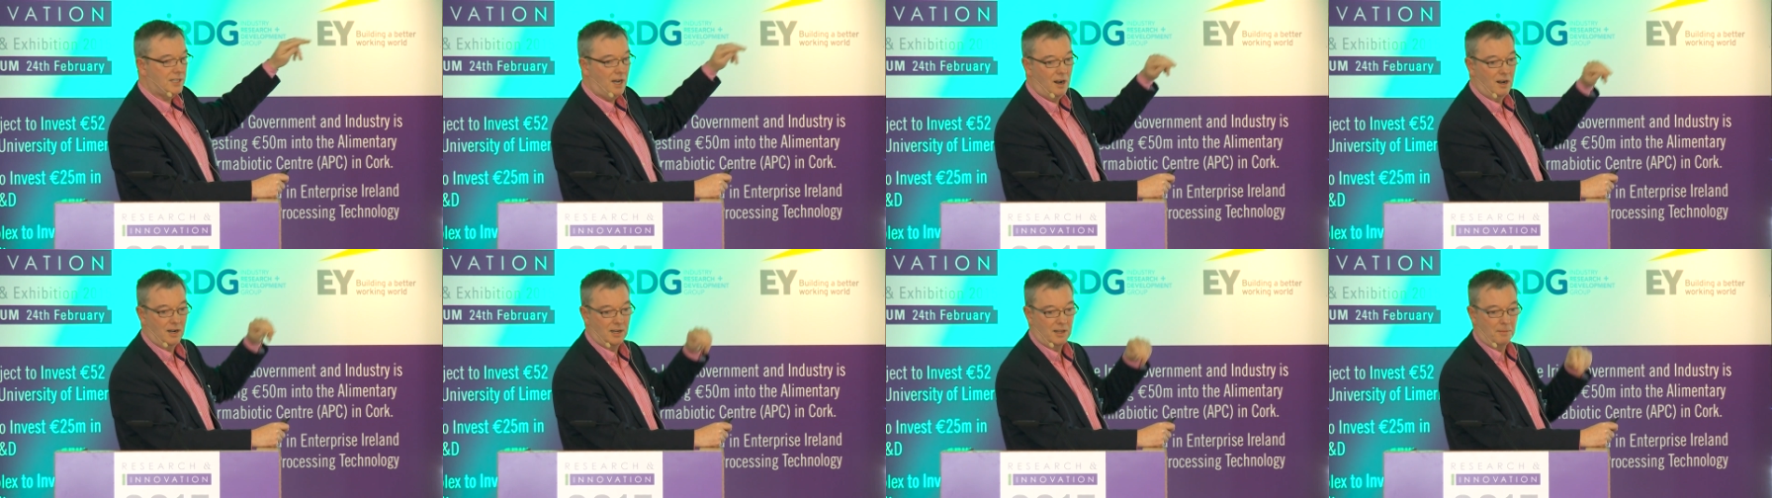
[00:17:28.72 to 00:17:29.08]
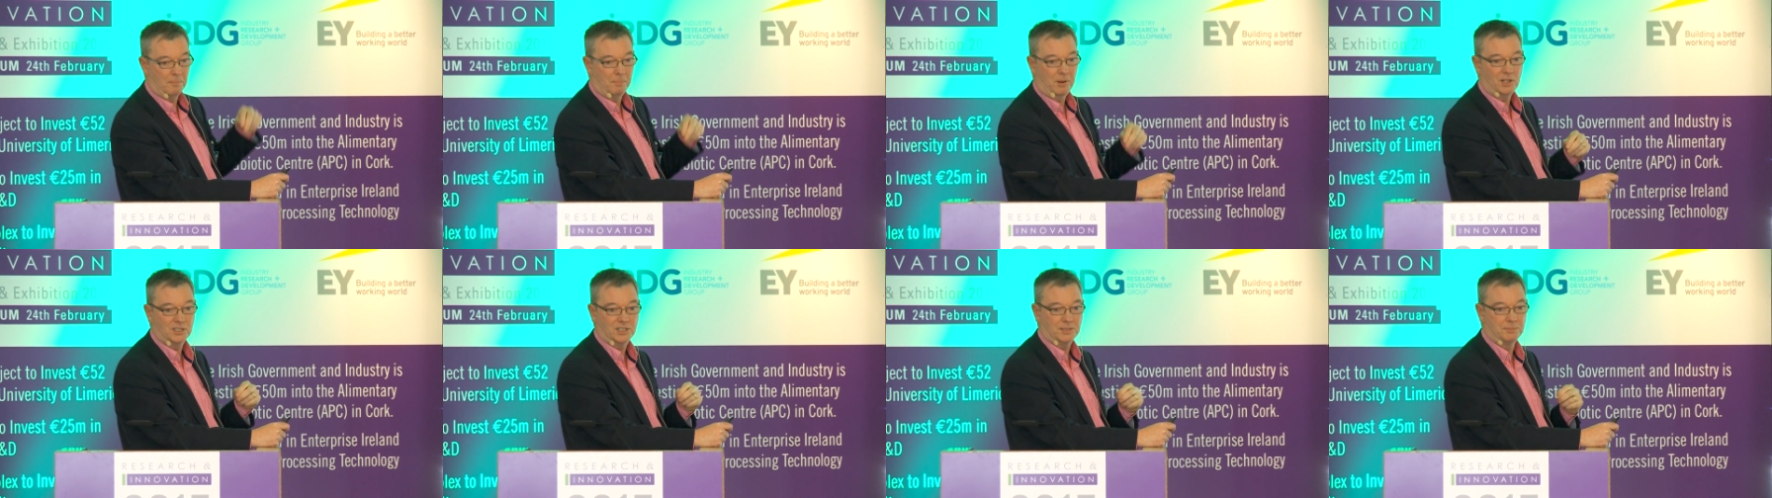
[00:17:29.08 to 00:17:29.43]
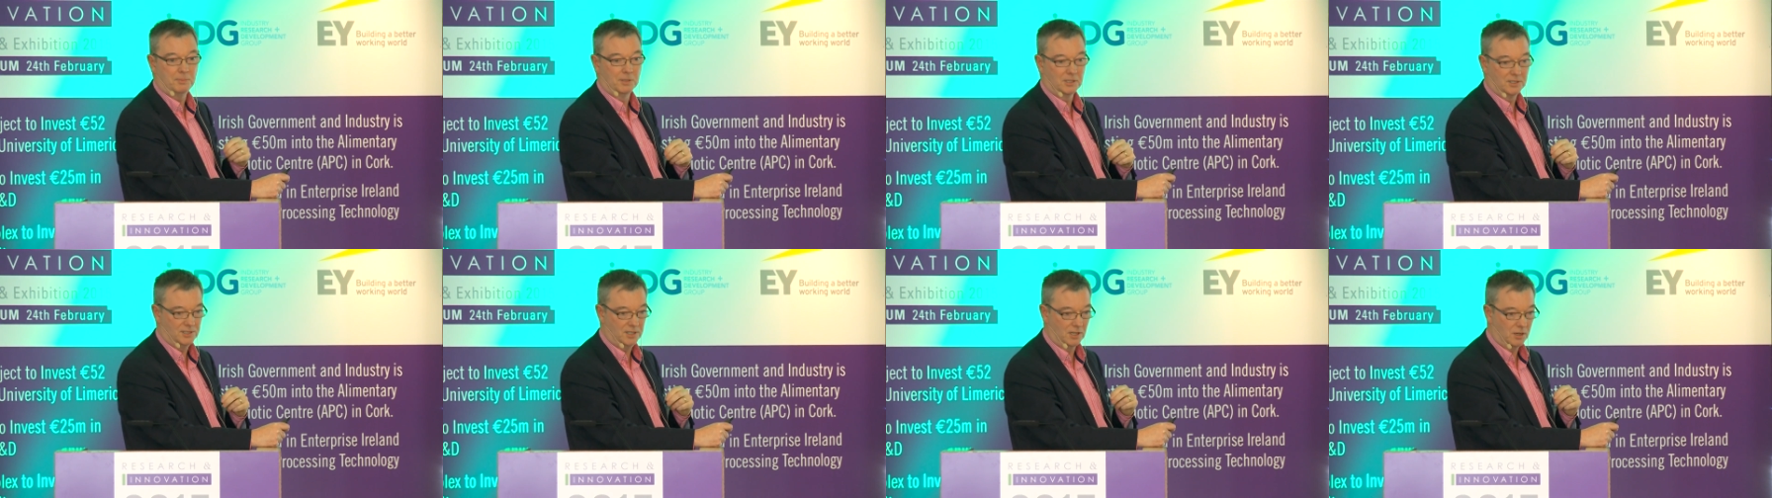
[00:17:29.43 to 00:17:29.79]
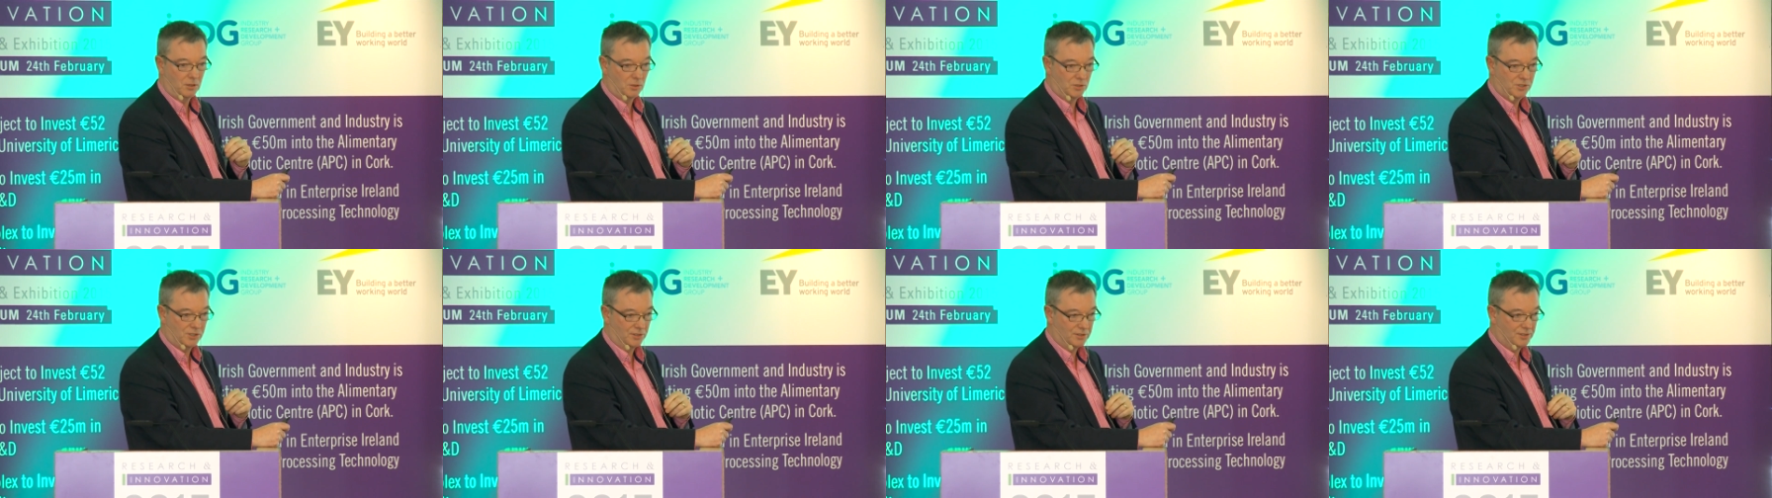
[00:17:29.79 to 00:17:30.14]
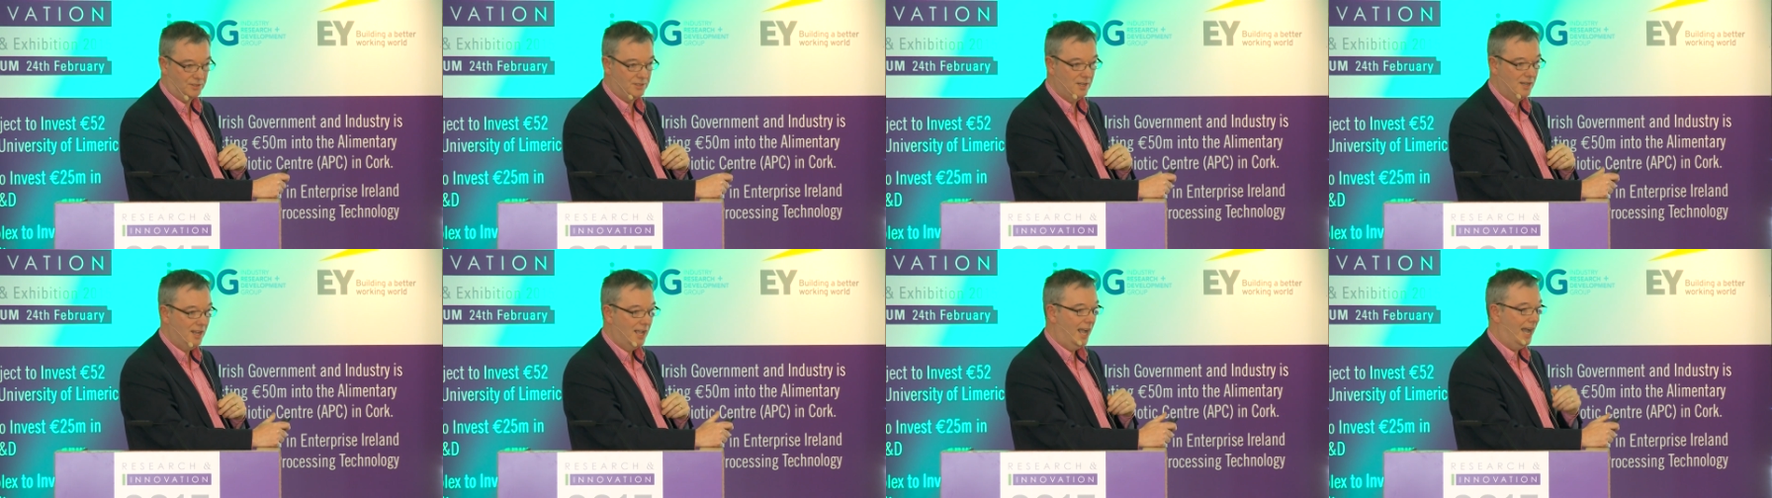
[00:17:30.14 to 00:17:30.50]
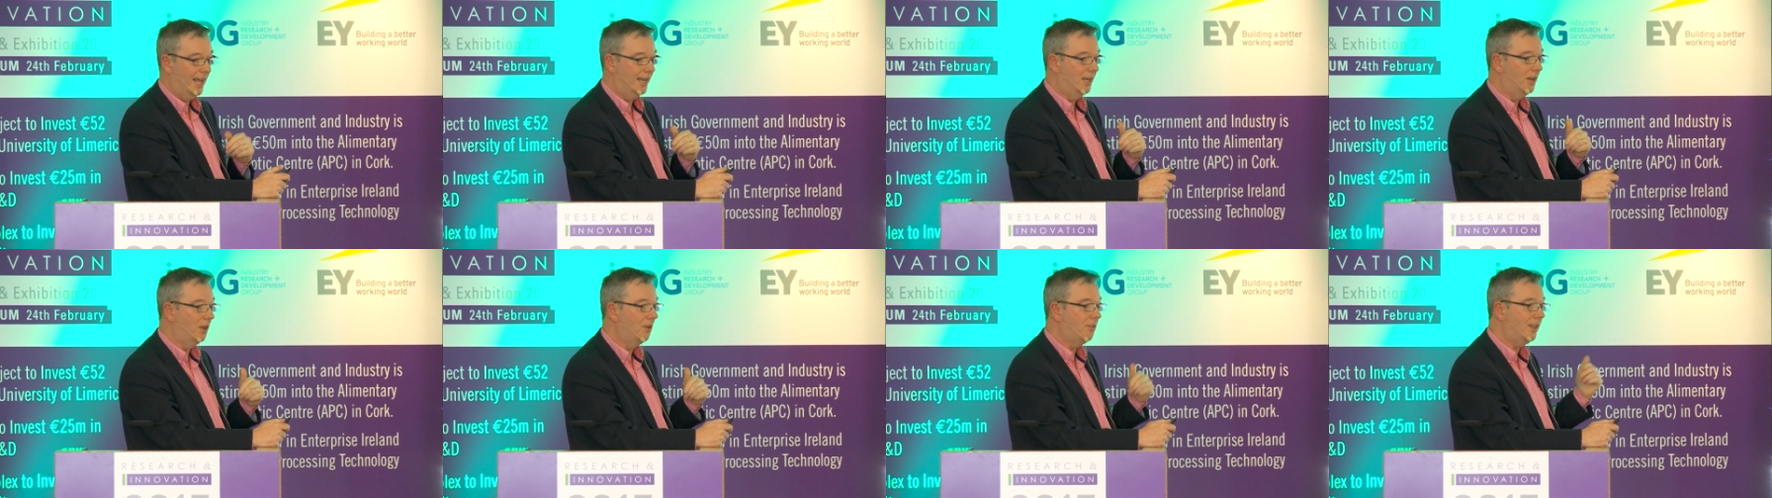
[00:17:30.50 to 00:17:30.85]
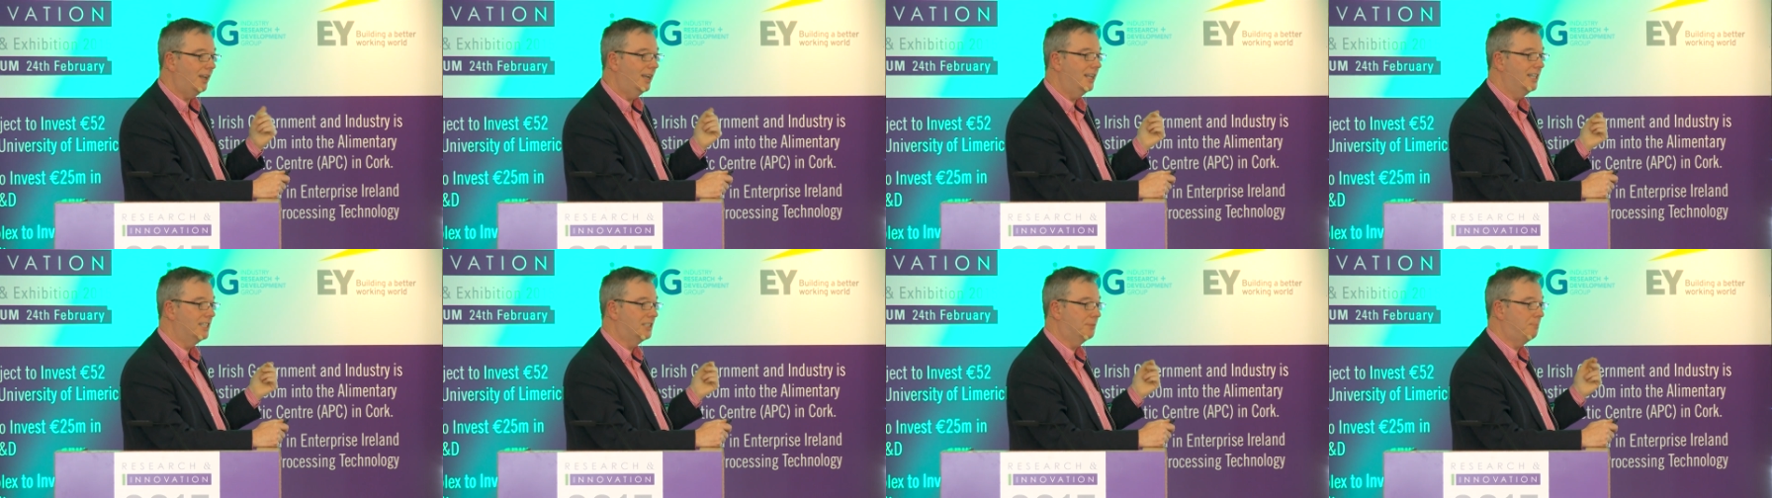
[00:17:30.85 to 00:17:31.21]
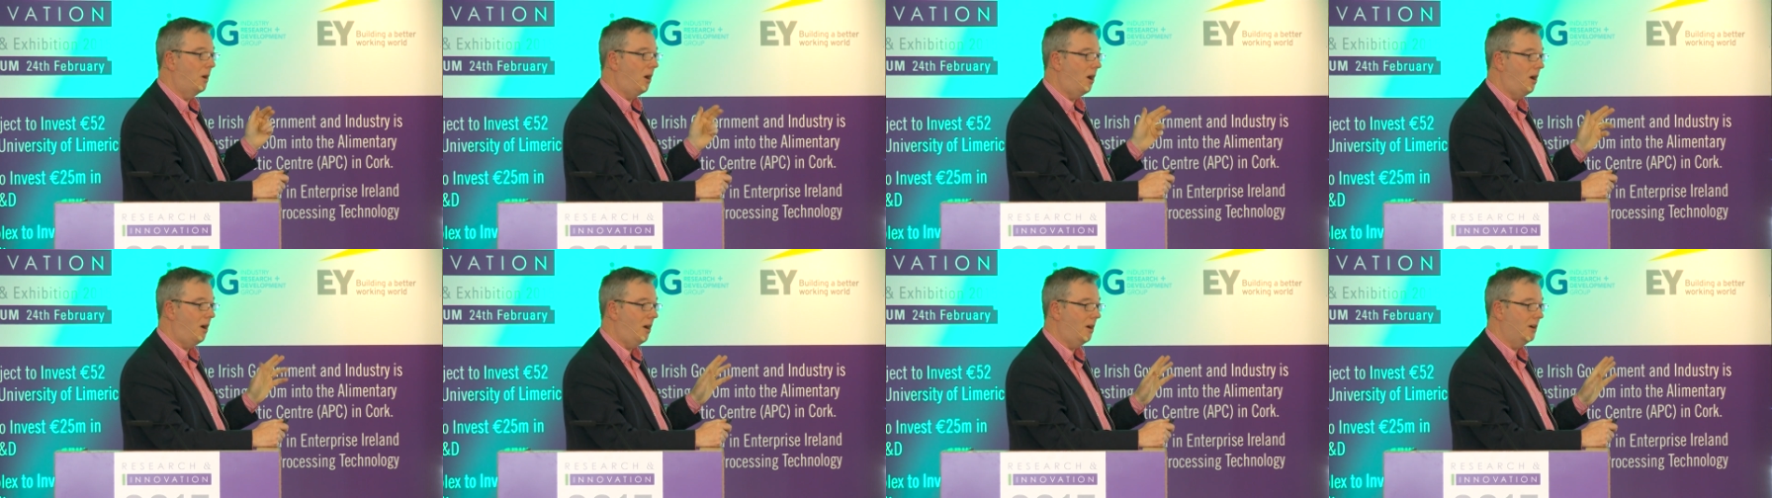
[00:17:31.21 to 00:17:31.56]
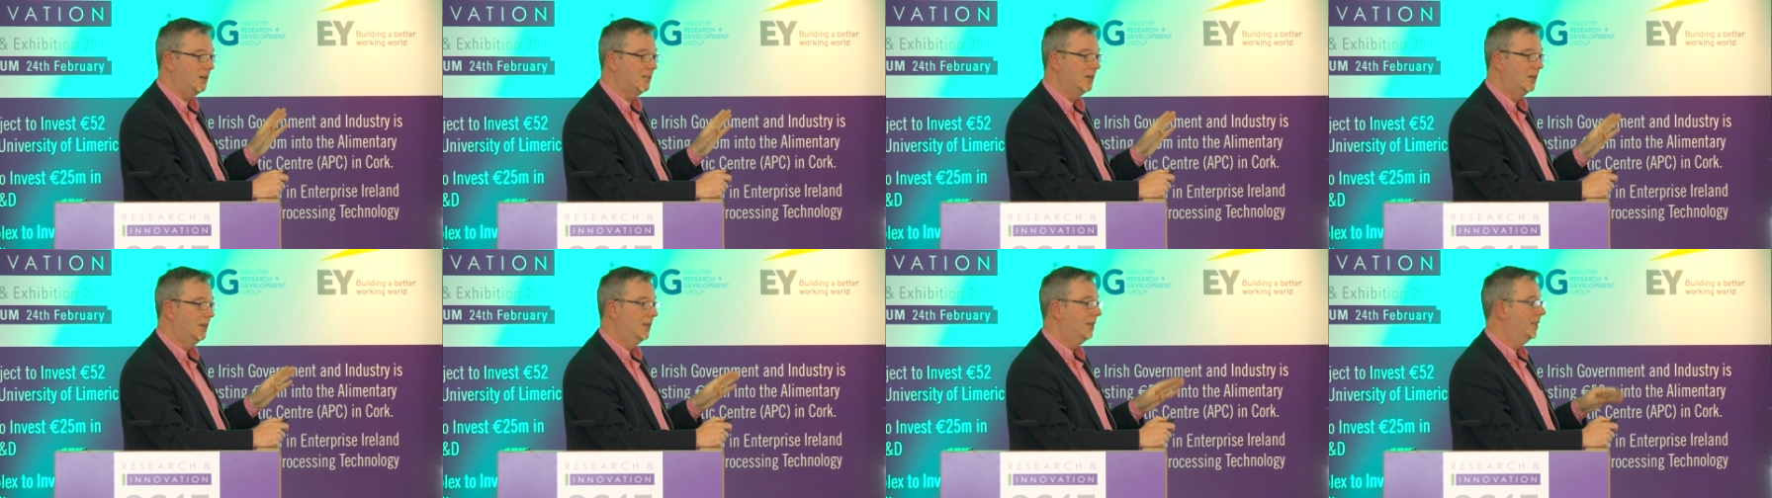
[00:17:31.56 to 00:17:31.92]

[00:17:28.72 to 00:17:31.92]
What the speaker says: are the possible solutions. And nothing is barred,